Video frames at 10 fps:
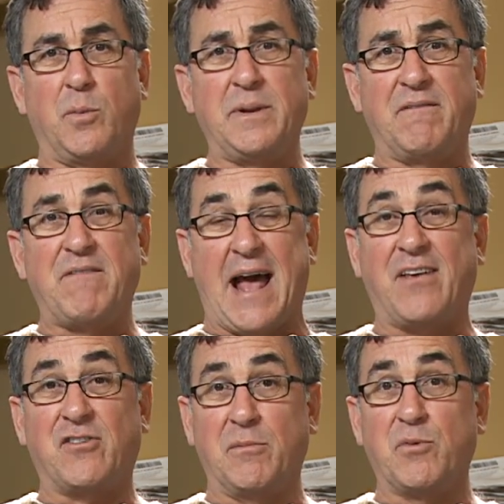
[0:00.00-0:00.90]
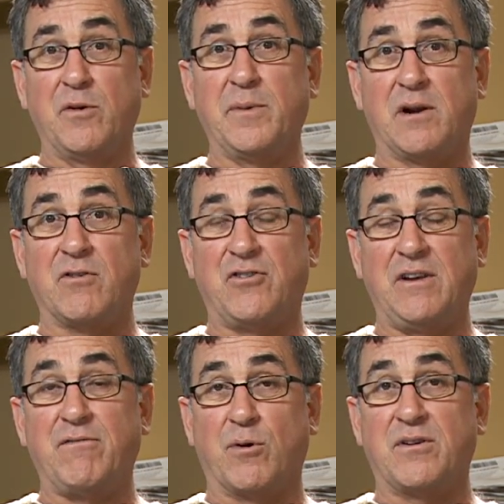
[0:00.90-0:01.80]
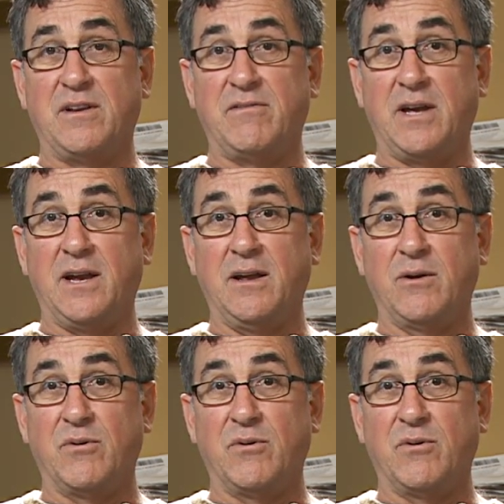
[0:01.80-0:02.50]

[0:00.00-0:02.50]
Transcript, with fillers: will be a vast improvement over G4 TV,